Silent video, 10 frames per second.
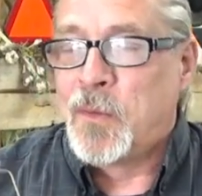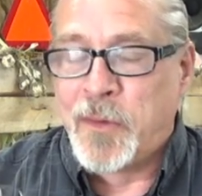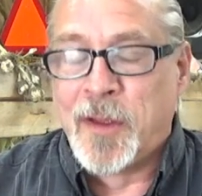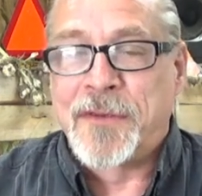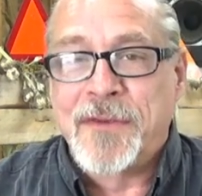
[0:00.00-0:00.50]

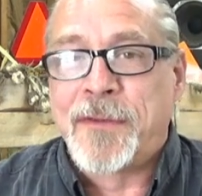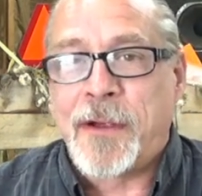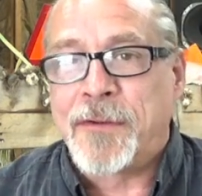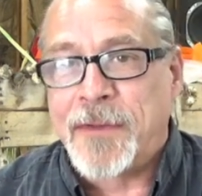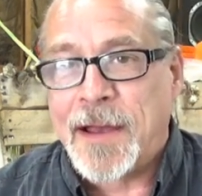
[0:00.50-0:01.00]
This is
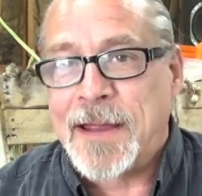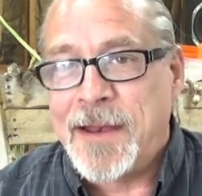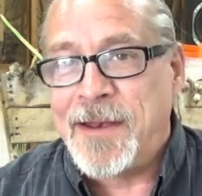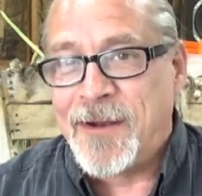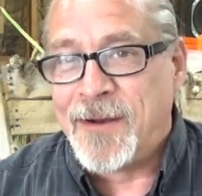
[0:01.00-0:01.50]
our
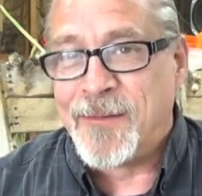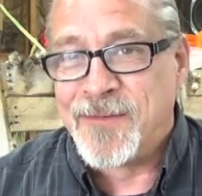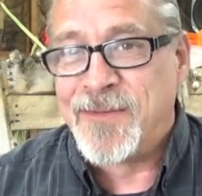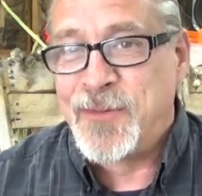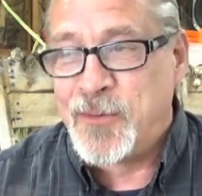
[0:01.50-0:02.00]
second year
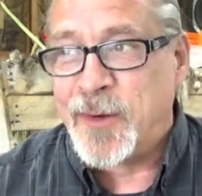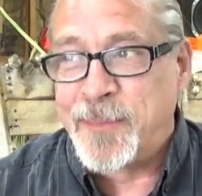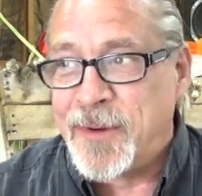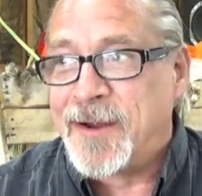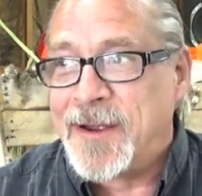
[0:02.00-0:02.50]

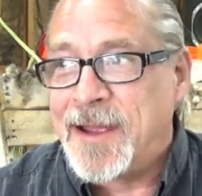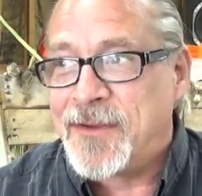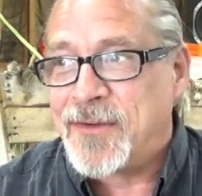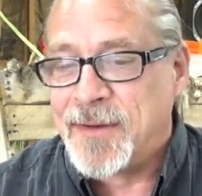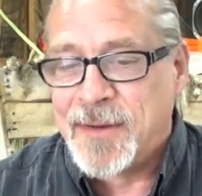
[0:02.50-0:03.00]
drip
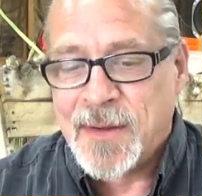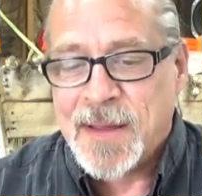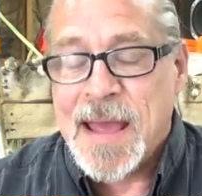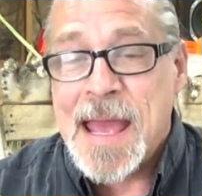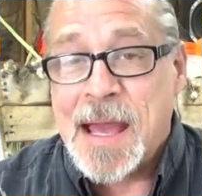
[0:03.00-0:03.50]
irrigation,
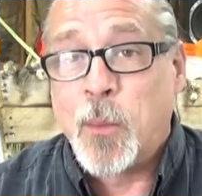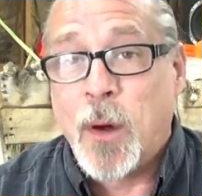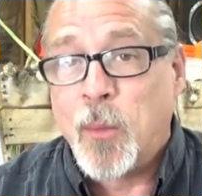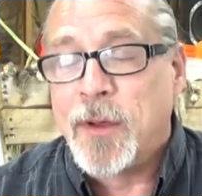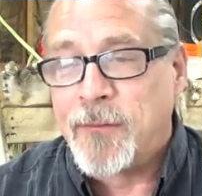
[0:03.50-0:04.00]
and
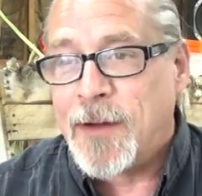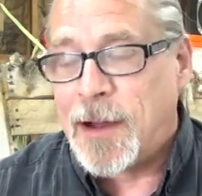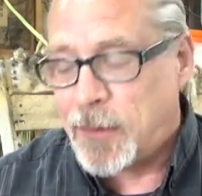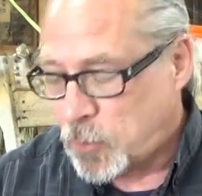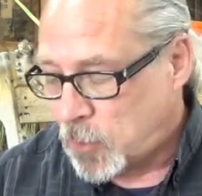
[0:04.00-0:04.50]
what we
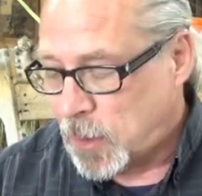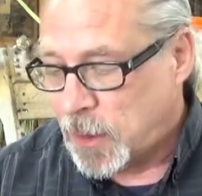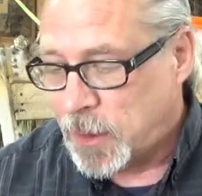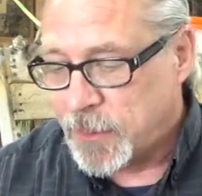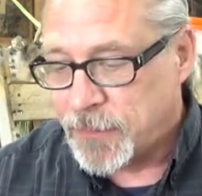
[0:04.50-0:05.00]
found
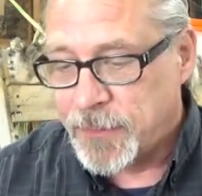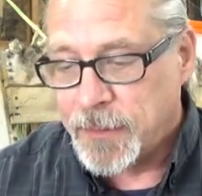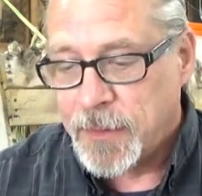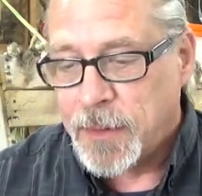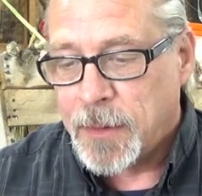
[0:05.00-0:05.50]
was
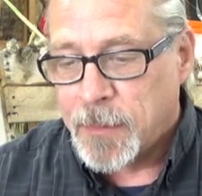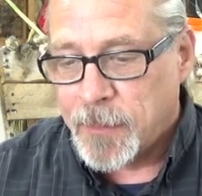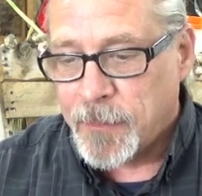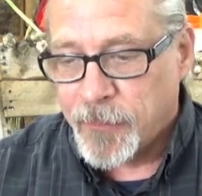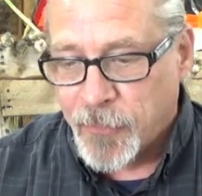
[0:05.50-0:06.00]

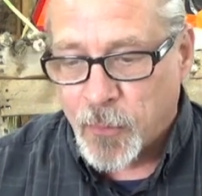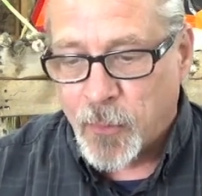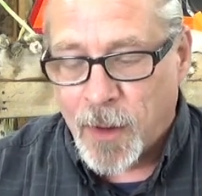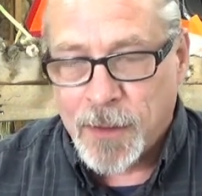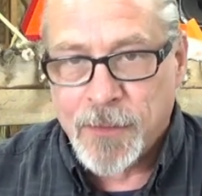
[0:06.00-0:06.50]
the
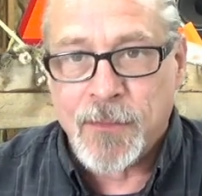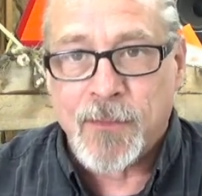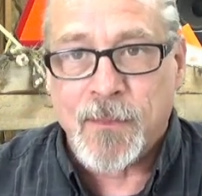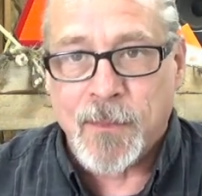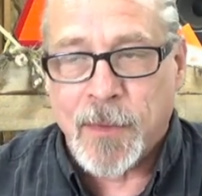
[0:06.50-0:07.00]
runs
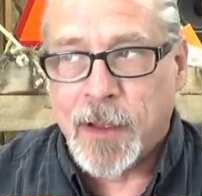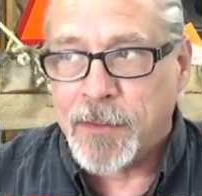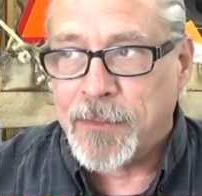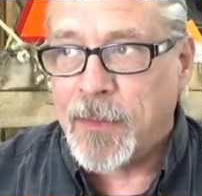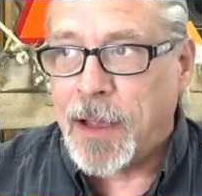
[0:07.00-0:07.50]

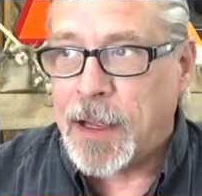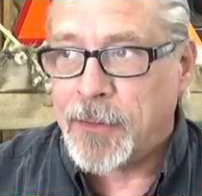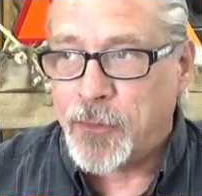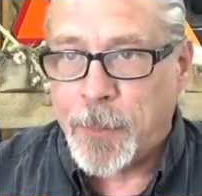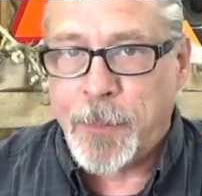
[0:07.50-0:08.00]
the uh,
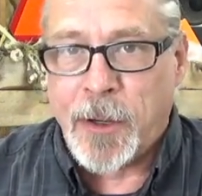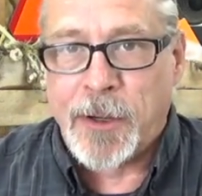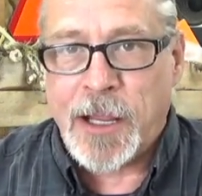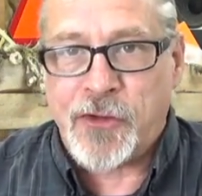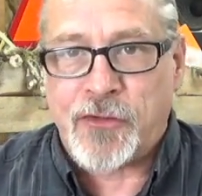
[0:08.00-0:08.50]
drip
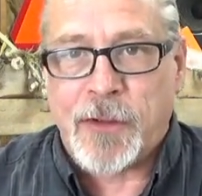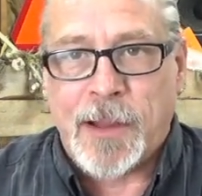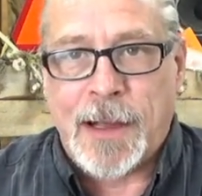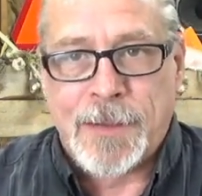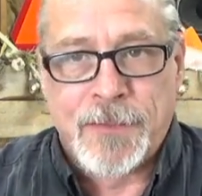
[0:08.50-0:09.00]
irrigation
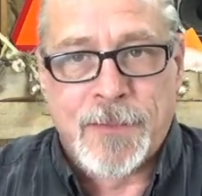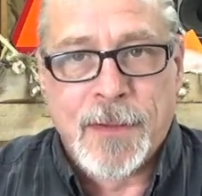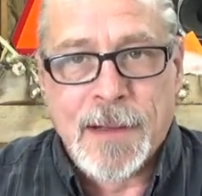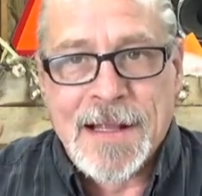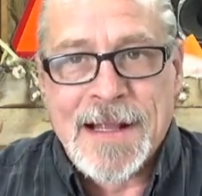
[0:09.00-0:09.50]
lines
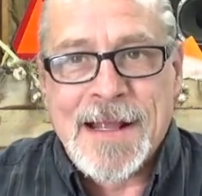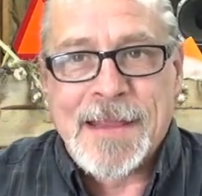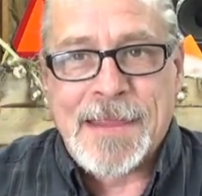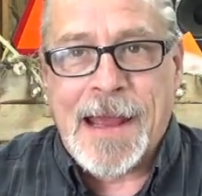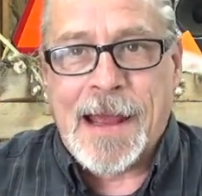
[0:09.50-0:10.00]

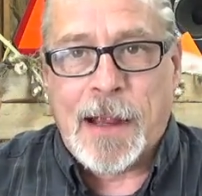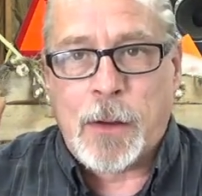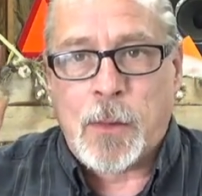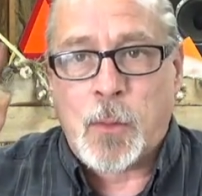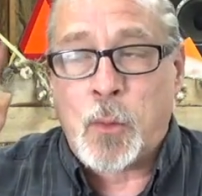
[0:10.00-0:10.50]

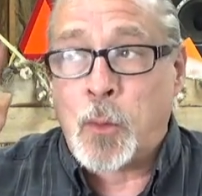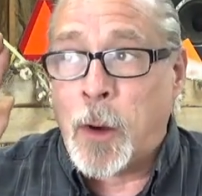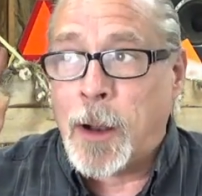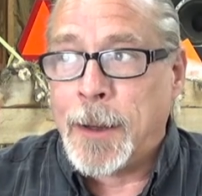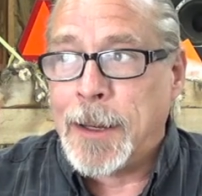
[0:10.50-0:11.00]
that
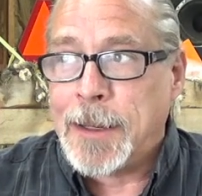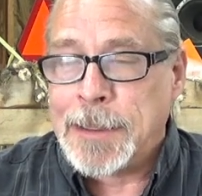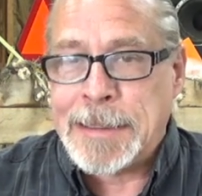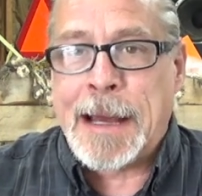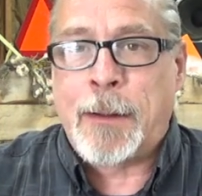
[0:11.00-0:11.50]
run
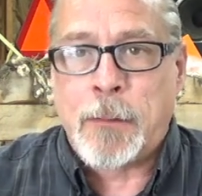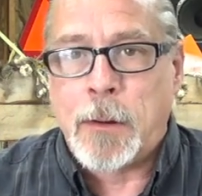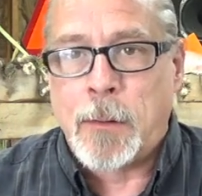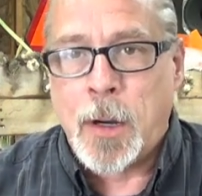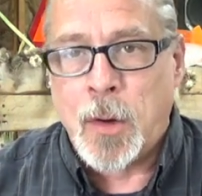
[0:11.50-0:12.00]
down
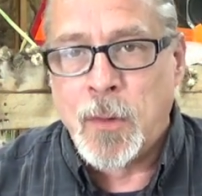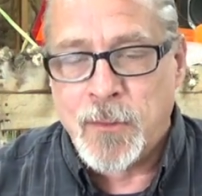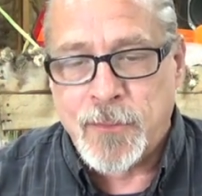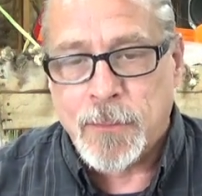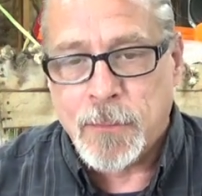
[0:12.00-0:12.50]
our
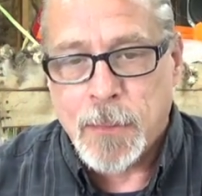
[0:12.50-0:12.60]
rows,